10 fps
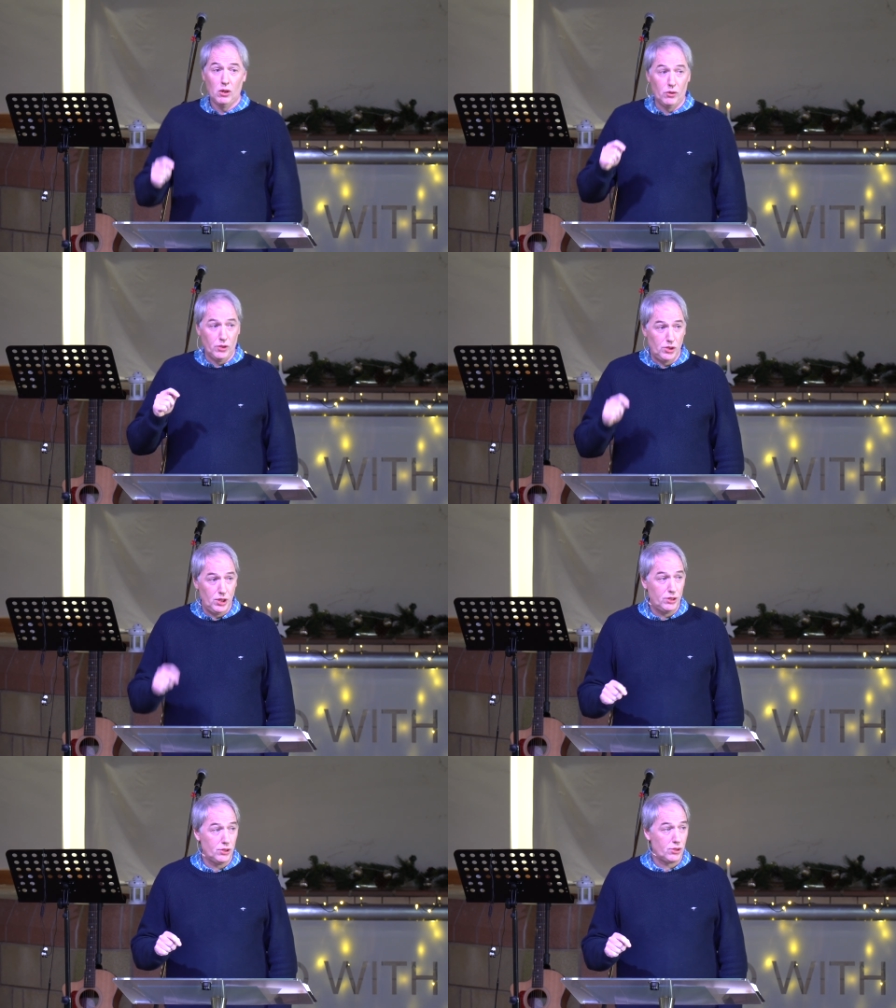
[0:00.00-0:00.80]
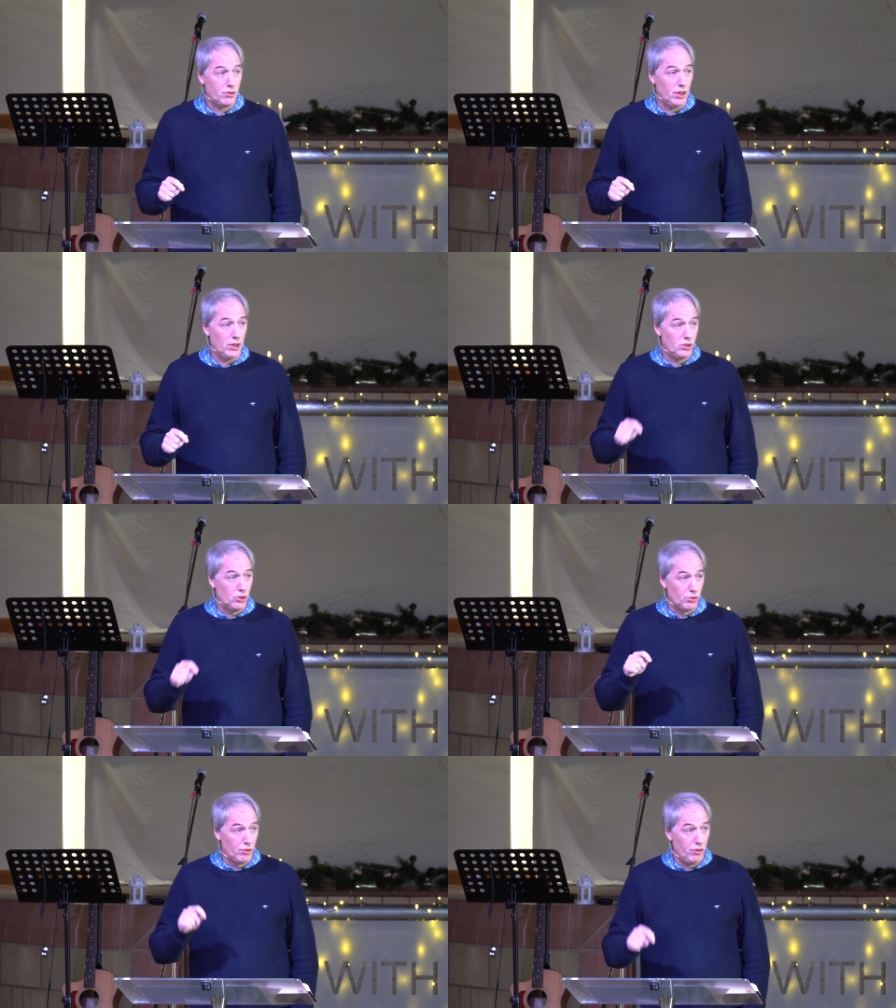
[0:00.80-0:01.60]
on the Jesus Christ
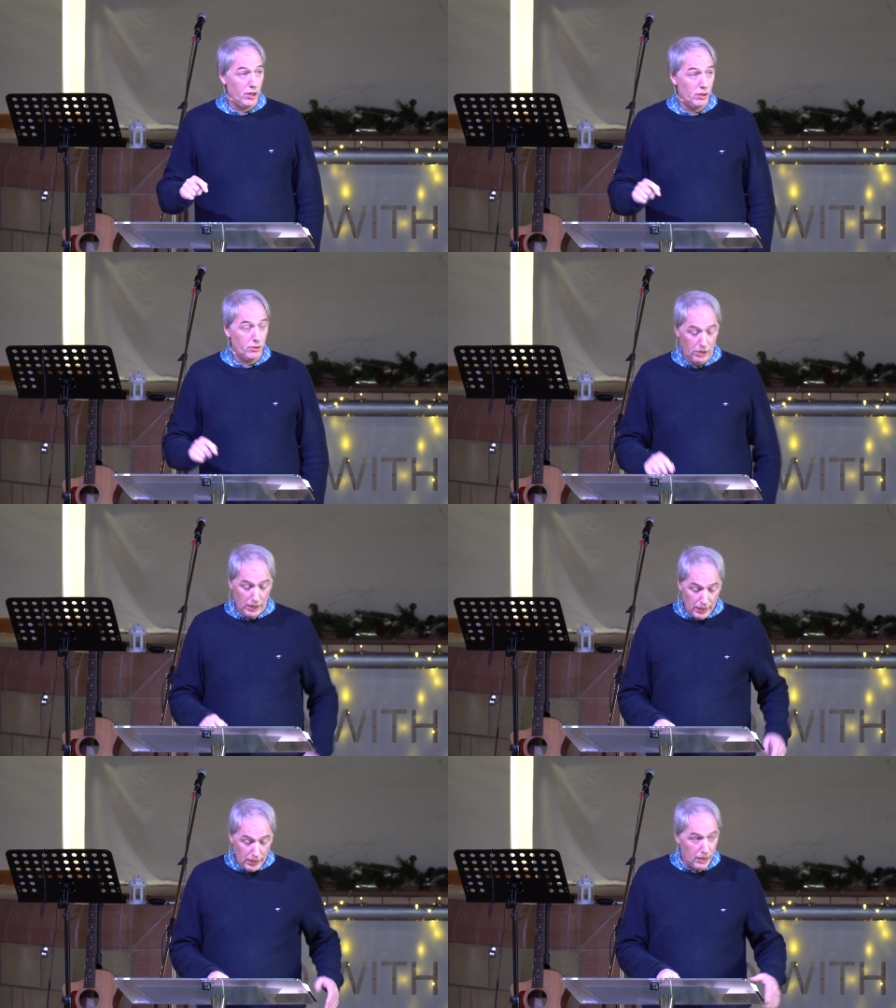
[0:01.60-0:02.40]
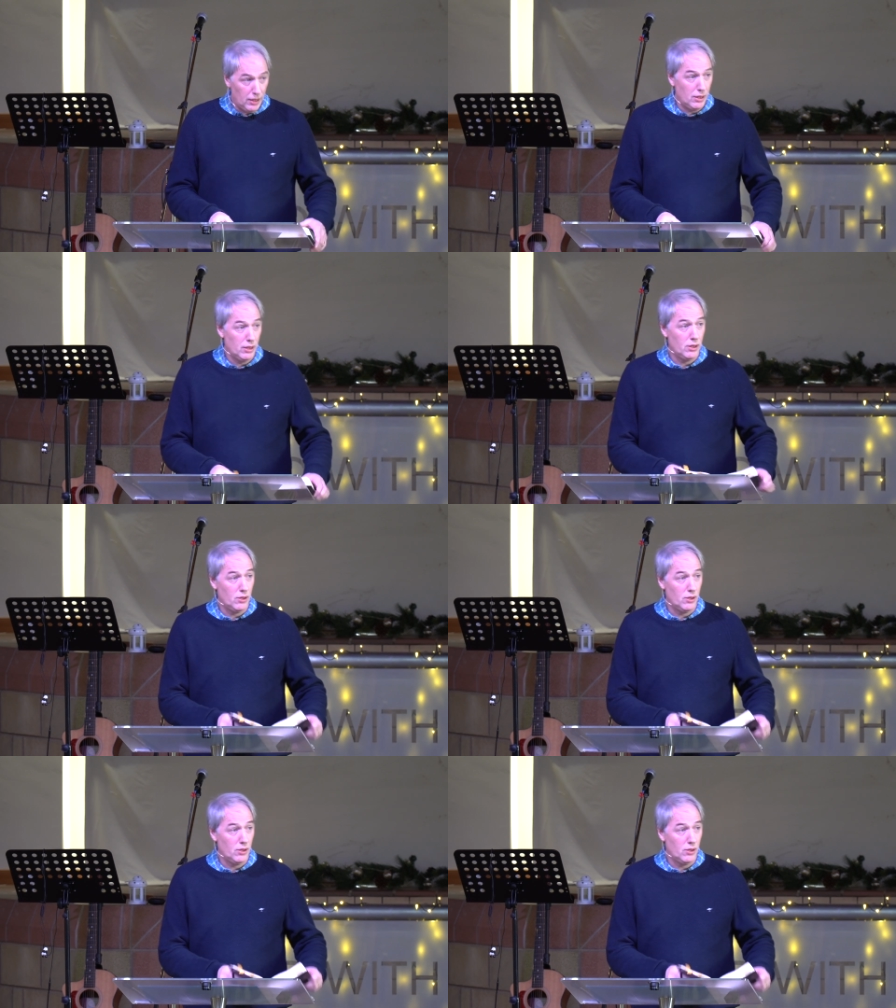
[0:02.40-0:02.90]
who's revealed in